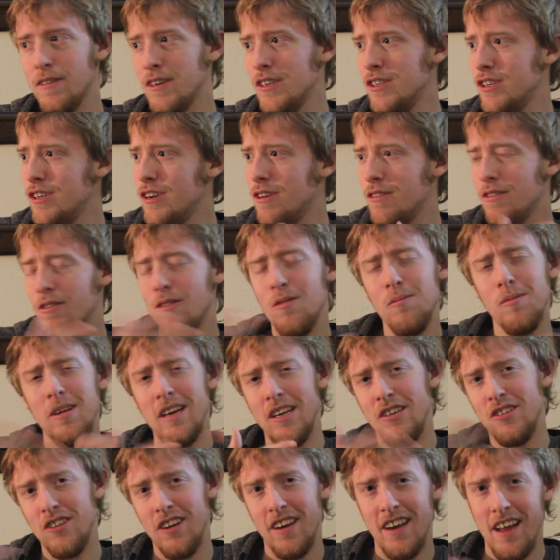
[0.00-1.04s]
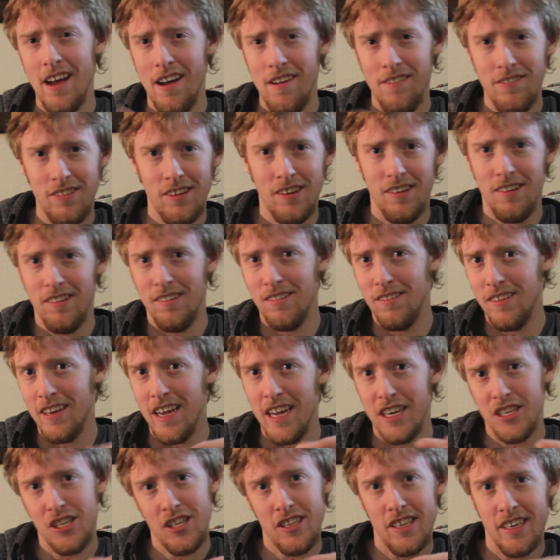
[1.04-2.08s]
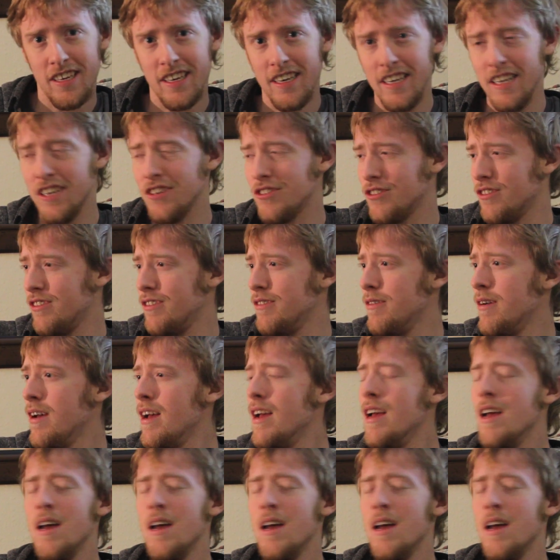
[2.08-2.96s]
because, you know, normally I try and have a little catchy thing to intro you,